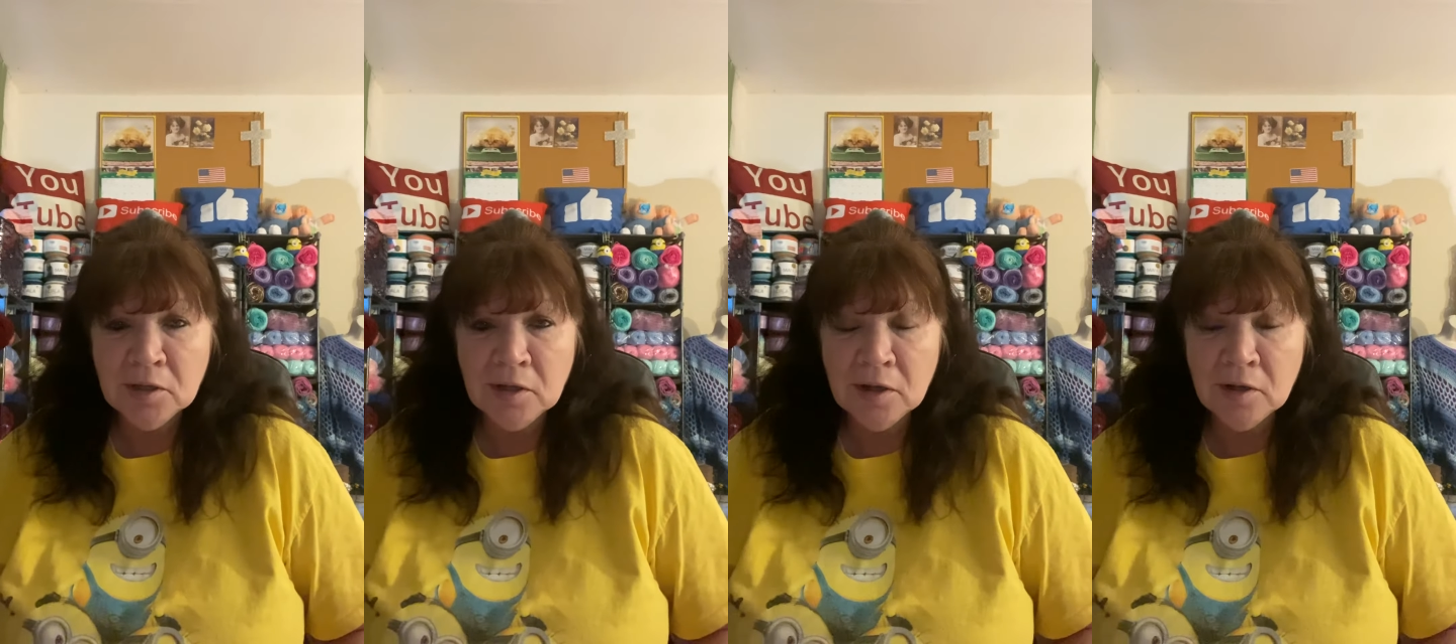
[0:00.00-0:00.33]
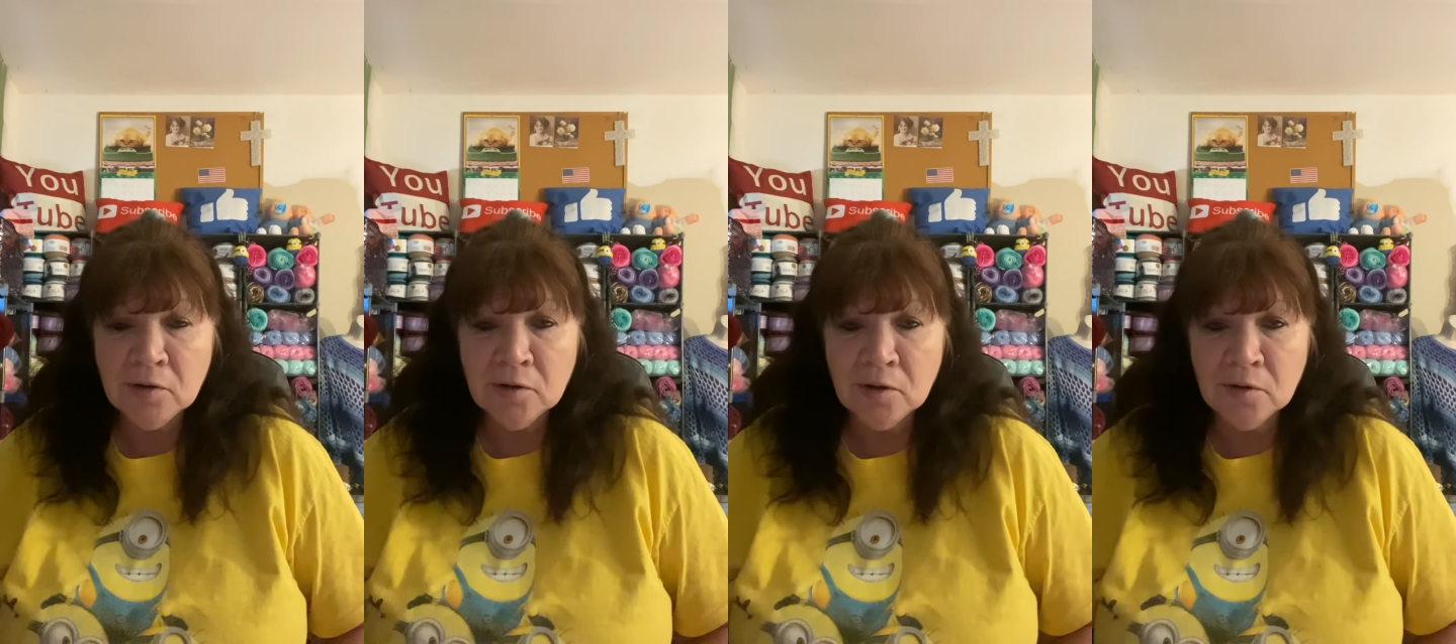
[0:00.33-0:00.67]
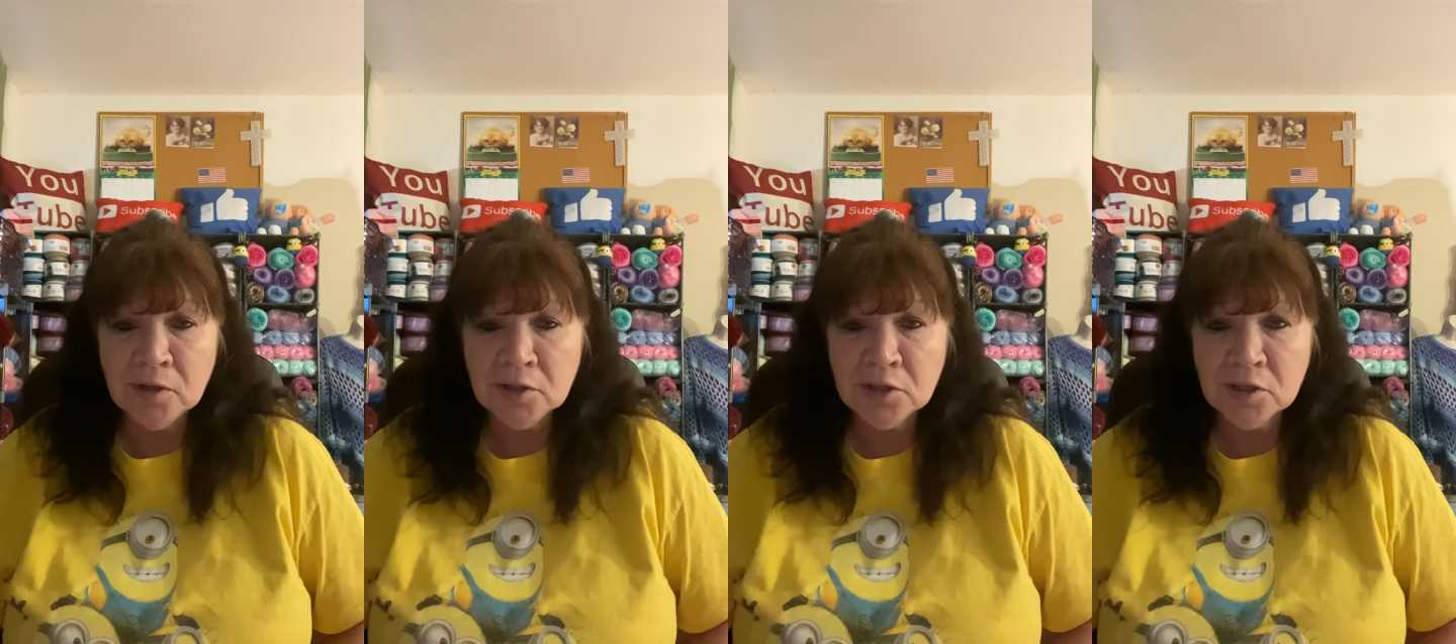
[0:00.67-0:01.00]
let her know
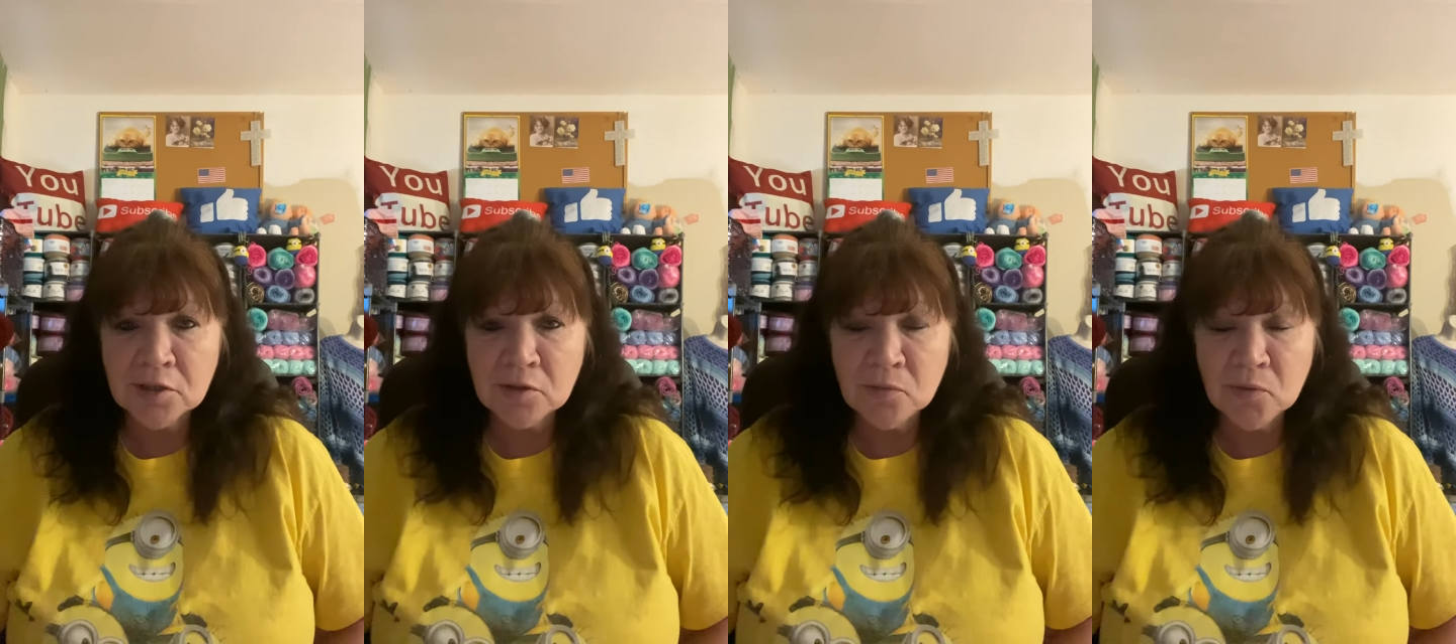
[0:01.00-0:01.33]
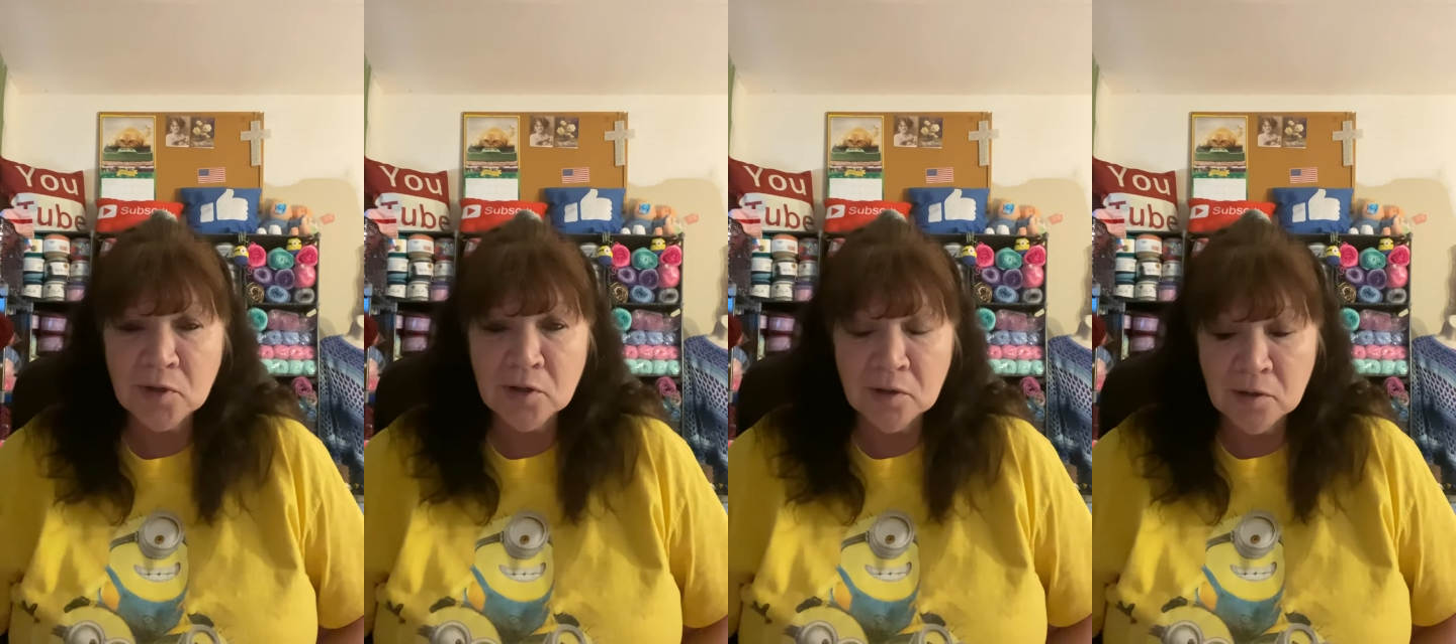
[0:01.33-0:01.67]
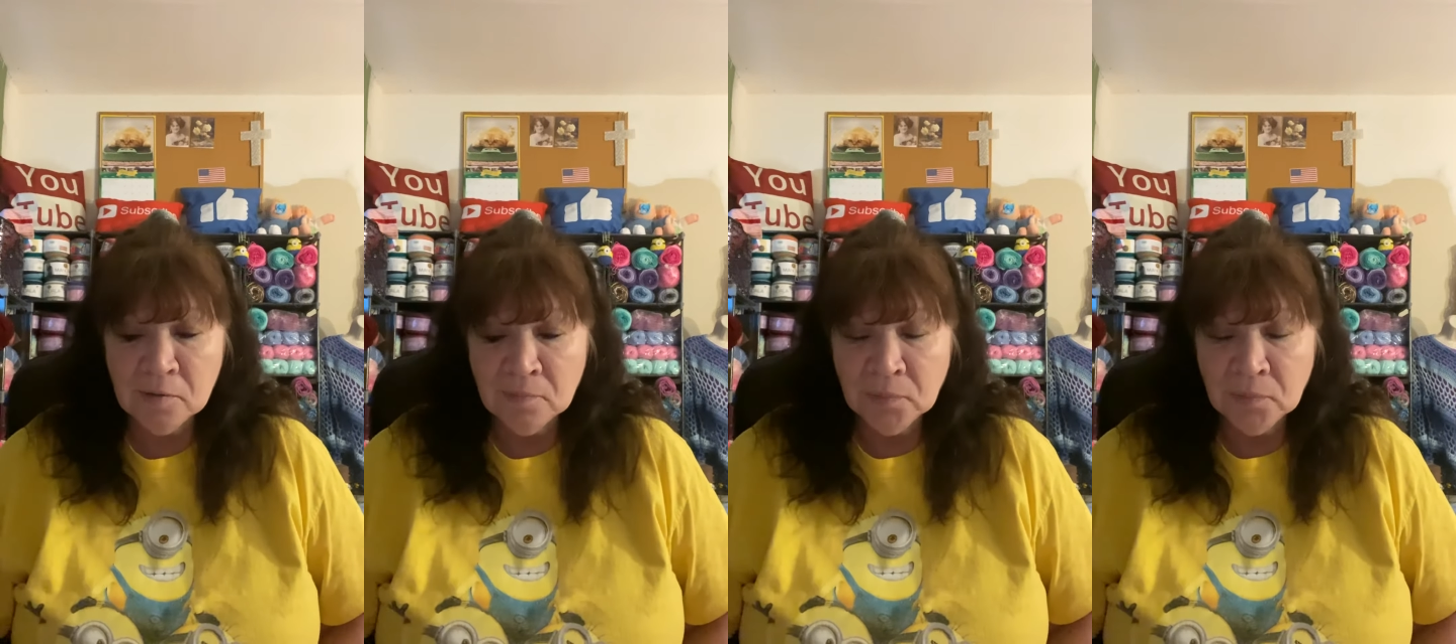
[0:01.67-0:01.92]
that she's the winner